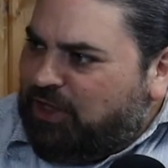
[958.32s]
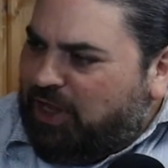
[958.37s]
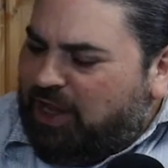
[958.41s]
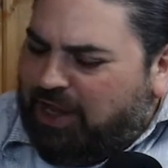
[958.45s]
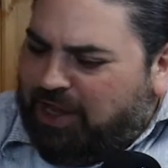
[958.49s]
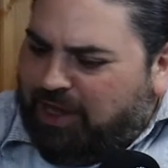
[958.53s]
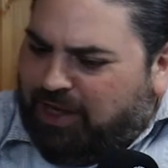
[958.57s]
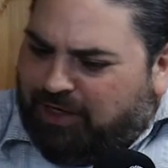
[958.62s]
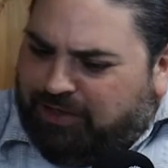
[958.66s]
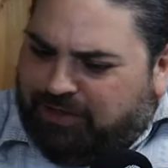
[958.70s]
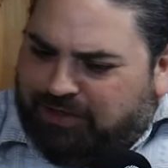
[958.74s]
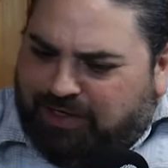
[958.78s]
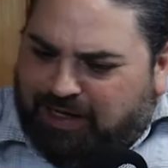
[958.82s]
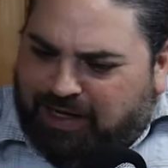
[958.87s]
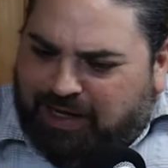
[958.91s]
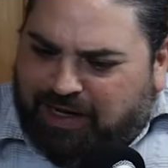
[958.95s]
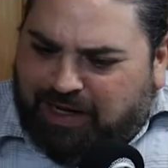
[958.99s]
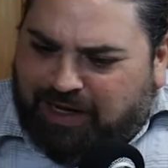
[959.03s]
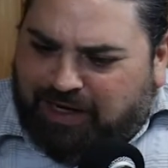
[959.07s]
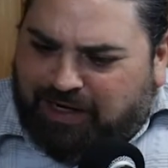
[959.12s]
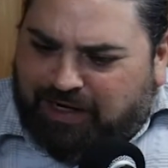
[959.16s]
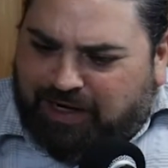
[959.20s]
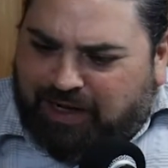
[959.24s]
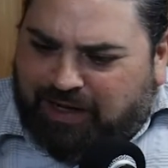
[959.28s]
And
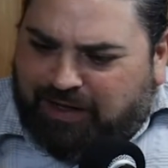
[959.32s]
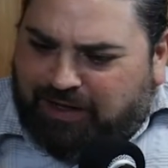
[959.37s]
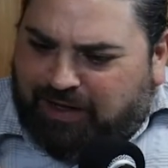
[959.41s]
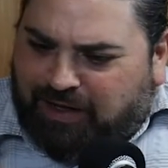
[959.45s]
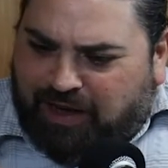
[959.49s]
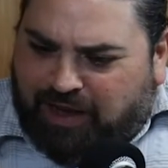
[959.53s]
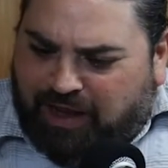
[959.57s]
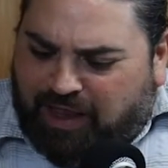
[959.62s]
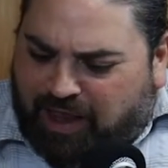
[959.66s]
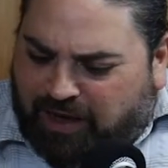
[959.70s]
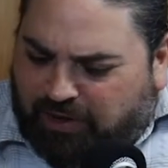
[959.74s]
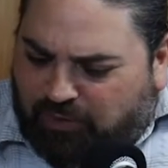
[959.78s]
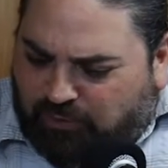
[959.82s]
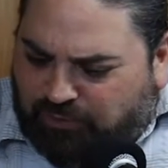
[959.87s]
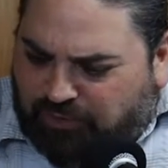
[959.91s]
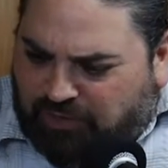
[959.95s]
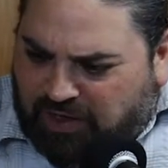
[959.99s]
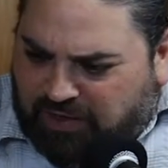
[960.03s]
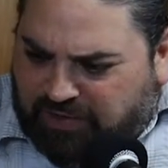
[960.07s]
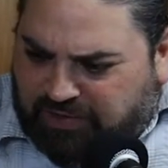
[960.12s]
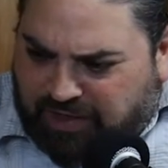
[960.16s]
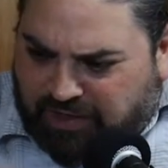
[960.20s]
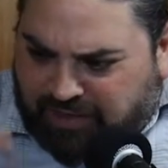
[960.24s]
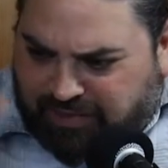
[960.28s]
I don't
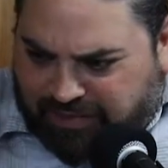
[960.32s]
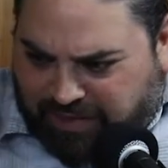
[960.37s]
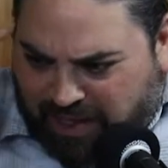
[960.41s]
think that